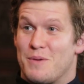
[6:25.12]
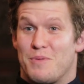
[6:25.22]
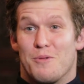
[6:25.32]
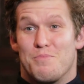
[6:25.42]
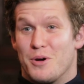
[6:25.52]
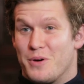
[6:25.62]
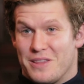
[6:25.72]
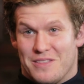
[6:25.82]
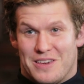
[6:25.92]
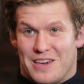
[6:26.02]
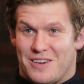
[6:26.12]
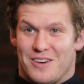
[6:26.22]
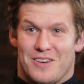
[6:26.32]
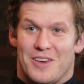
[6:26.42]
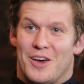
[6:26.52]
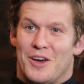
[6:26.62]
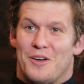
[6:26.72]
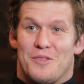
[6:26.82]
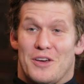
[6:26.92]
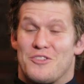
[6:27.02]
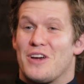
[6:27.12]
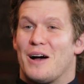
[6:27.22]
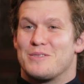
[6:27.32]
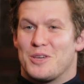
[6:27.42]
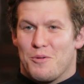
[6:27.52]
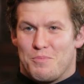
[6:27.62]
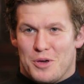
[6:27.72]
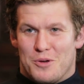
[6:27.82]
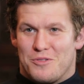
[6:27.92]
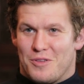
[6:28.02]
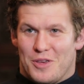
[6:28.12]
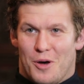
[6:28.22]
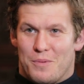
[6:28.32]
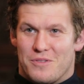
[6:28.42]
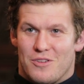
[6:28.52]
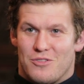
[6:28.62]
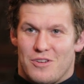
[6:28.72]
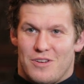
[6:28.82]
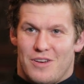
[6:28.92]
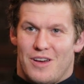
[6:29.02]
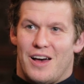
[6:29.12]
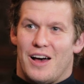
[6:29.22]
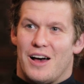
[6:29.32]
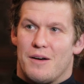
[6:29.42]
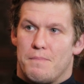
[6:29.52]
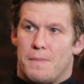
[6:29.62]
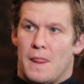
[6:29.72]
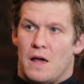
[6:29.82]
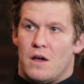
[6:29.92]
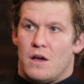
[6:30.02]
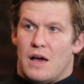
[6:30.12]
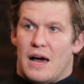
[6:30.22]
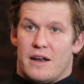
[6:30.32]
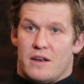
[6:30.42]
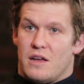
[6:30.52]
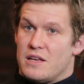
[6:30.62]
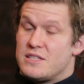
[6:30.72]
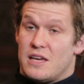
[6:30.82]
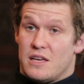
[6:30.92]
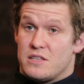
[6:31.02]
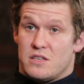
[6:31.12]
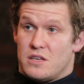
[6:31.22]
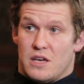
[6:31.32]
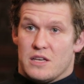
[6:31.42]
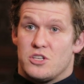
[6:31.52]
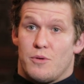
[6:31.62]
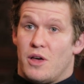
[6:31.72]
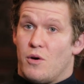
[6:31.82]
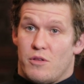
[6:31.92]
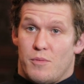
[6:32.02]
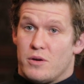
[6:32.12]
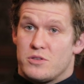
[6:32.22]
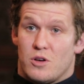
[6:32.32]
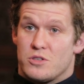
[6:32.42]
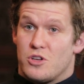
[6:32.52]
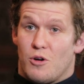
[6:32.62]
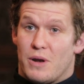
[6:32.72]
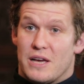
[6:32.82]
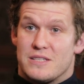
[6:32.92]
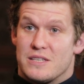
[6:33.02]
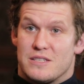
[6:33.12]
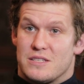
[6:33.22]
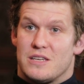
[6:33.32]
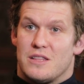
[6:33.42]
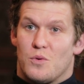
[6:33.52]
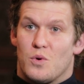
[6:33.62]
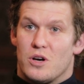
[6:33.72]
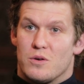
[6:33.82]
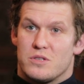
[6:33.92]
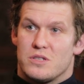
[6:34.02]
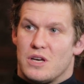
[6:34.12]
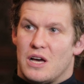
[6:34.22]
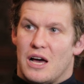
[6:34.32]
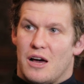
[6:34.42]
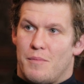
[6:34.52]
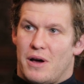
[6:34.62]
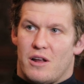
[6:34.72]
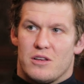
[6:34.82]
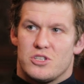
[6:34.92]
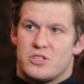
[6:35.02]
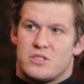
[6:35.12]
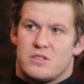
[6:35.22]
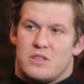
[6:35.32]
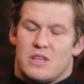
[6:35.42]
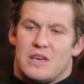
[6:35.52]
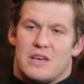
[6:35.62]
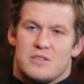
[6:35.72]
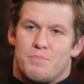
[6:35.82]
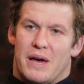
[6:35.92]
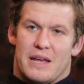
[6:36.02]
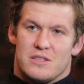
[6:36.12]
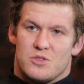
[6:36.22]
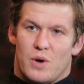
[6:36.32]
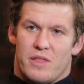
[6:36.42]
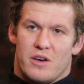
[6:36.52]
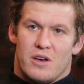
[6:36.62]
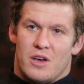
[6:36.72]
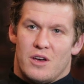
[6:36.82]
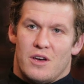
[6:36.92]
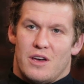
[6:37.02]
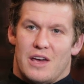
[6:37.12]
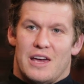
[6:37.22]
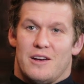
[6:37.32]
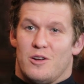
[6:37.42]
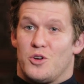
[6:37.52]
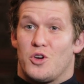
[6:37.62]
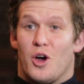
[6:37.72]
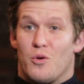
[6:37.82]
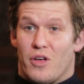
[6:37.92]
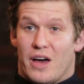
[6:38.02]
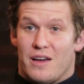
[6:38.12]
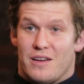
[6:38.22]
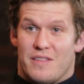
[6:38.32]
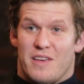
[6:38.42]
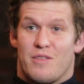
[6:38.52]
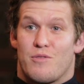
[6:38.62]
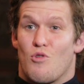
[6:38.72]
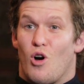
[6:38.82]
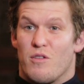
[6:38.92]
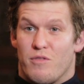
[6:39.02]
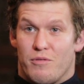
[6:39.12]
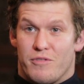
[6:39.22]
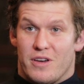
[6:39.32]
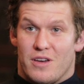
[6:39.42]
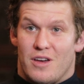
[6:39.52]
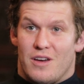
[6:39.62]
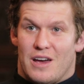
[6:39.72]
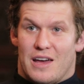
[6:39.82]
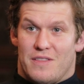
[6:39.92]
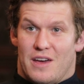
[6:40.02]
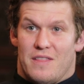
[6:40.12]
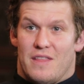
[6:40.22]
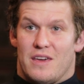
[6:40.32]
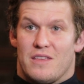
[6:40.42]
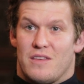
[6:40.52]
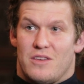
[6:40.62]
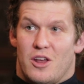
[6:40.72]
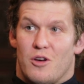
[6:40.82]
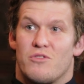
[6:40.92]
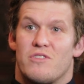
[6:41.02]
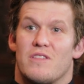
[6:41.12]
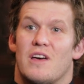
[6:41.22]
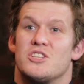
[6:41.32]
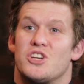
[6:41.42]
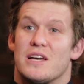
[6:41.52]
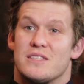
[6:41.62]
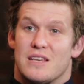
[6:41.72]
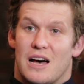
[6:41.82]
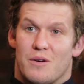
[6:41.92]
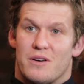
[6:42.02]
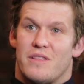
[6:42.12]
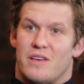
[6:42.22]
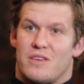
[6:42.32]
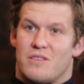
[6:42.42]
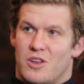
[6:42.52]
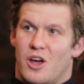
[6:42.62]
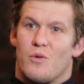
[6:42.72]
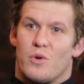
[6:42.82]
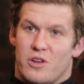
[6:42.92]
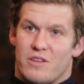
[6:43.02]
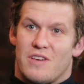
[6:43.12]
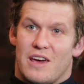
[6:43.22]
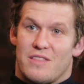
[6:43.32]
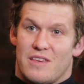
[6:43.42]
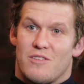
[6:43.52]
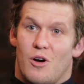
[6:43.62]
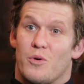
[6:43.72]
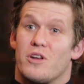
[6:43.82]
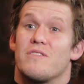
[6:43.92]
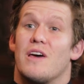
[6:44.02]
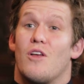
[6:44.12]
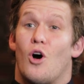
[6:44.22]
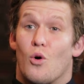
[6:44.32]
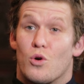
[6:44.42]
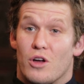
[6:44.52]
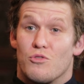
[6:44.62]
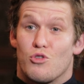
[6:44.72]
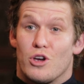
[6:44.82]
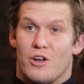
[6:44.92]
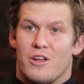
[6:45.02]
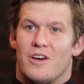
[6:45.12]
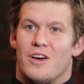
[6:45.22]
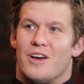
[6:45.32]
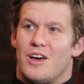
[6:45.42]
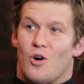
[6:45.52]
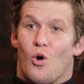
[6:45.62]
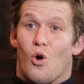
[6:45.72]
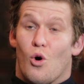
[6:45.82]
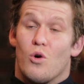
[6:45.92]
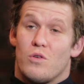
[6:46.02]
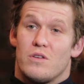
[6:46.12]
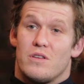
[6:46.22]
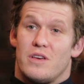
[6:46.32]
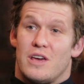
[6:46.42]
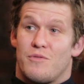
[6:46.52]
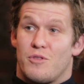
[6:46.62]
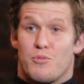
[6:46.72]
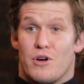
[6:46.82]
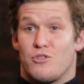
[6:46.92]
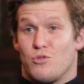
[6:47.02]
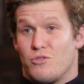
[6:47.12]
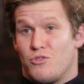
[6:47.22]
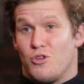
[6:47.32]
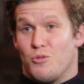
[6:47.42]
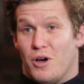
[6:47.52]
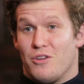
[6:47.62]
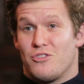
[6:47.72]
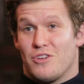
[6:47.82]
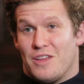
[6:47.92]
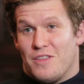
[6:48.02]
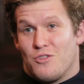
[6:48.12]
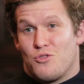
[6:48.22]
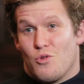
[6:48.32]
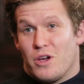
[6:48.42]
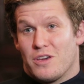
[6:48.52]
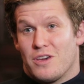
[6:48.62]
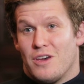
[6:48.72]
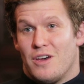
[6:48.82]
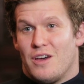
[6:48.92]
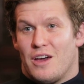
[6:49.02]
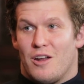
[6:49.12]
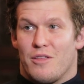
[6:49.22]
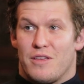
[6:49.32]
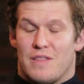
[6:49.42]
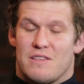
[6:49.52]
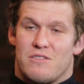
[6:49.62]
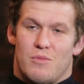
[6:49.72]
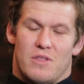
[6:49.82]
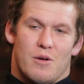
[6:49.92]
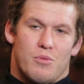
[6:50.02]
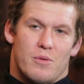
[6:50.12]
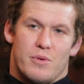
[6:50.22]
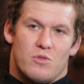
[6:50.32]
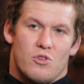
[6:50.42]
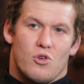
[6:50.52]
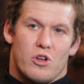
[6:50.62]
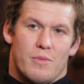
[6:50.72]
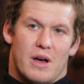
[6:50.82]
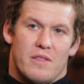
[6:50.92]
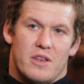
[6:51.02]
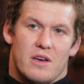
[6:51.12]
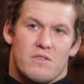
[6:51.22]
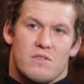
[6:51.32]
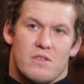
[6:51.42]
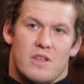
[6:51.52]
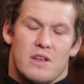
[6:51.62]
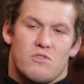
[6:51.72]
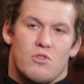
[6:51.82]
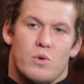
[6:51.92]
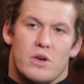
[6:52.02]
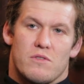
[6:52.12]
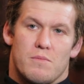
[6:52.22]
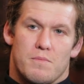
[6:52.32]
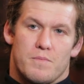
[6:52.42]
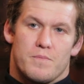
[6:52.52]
People are booing the kicker, they're shouting abuse at the opposition. And as I say, it's up there with the most hostile places in the world. And I just think it depends whether England go there and they thrive off it, and they, you know, stick their chests out and they, you know, we're going to take this on, we're going to take the whole country on. Or if the pressure is too much and they shrink. And I think that's something they'll probably be talking about in the next 2 weeks.